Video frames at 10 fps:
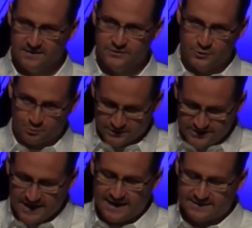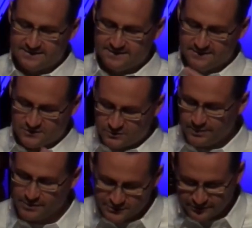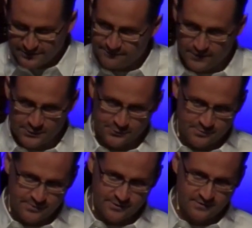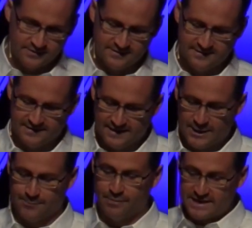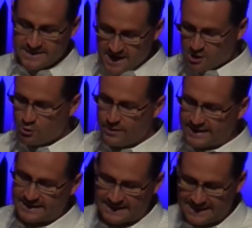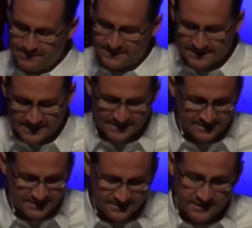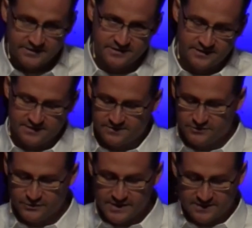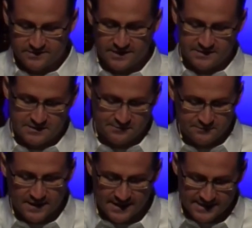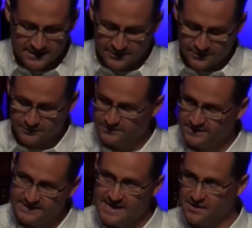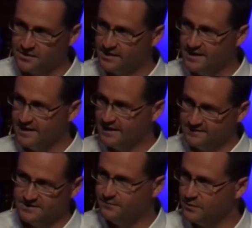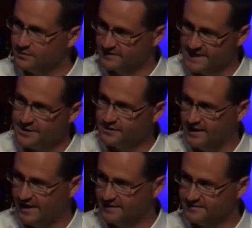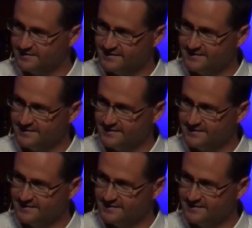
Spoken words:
to protect the spiritually vulnerable by narrowing and limiting his existence to the extent of dying a cursed death as if he was an outcast.